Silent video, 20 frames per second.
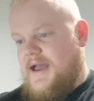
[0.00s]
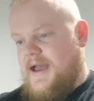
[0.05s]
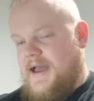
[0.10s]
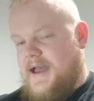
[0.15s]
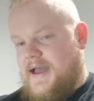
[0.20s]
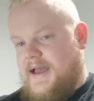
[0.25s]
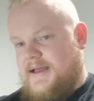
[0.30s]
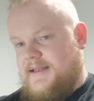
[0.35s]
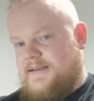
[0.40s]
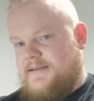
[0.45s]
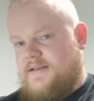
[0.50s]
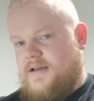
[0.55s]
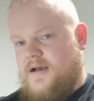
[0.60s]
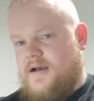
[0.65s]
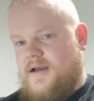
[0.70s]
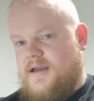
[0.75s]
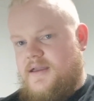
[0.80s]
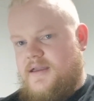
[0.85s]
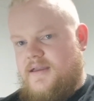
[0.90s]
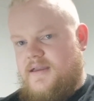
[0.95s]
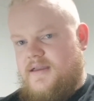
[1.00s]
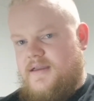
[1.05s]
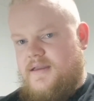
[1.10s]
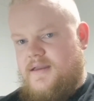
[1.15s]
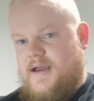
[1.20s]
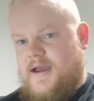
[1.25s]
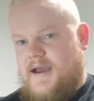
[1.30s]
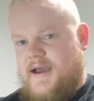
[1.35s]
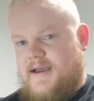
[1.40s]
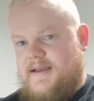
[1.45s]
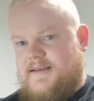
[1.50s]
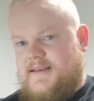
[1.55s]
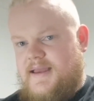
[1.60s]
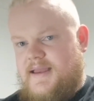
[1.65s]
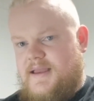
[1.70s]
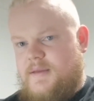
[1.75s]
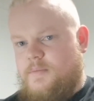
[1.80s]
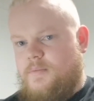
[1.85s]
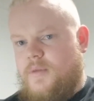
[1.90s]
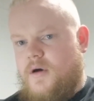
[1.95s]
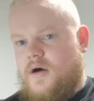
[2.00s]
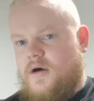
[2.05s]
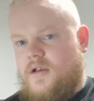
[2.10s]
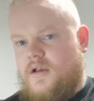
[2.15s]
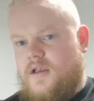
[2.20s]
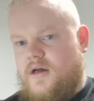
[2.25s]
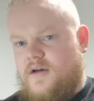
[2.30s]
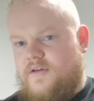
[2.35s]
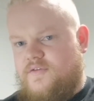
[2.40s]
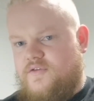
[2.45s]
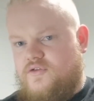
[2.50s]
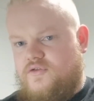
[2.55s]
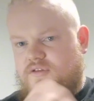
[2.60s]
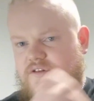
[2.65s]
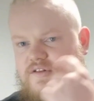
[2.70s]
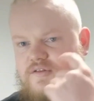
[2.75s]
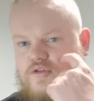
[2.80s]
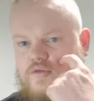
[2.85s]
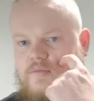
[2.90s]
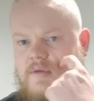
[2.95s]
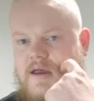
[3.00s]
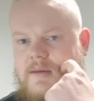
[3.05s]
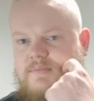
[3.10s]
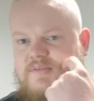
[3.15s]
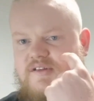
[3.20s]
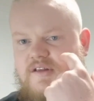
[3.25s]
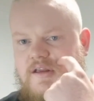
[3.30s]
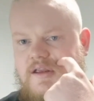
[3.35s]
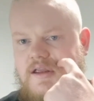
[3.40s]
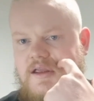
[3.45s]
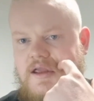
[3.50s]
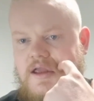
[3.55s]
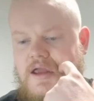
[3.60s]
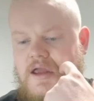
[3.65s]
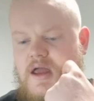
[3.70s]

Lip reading: And I had a bottle of Crystal Pepsi.